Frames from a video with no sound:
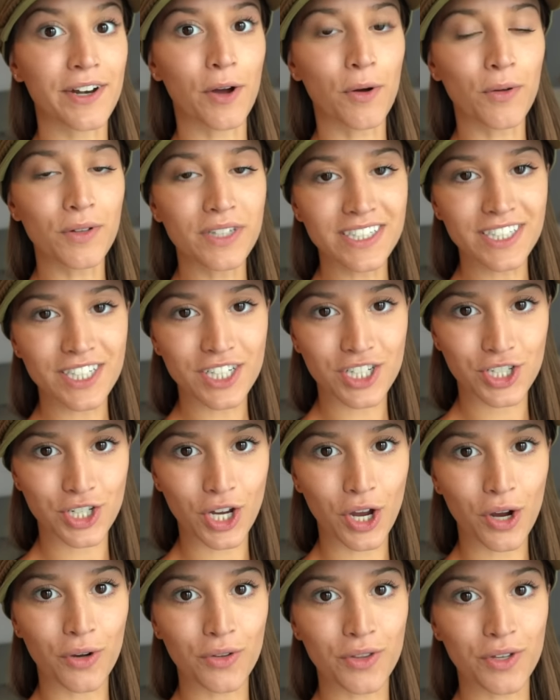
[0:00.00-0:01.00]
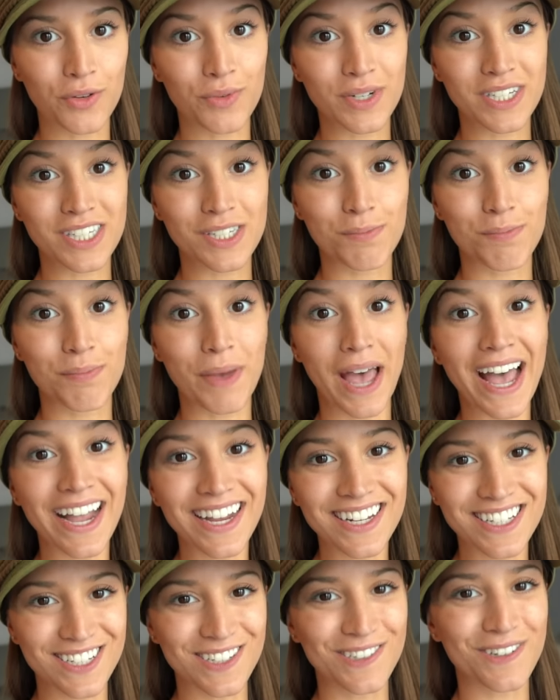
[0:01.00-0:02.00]
only to show the
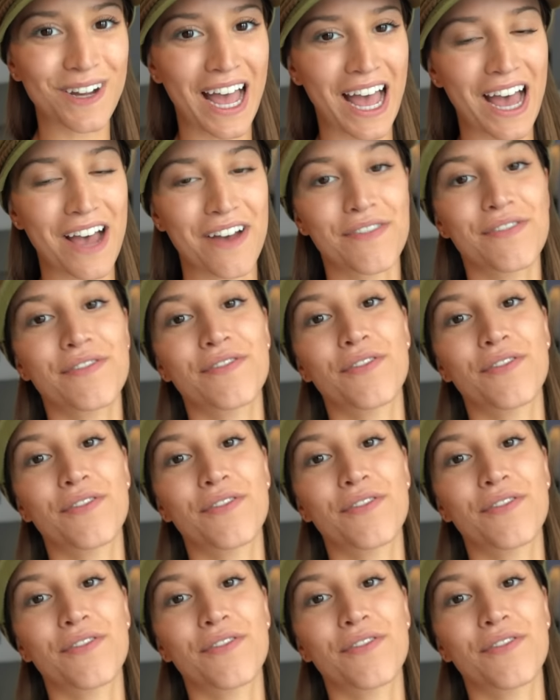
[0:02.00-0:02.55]
respect you have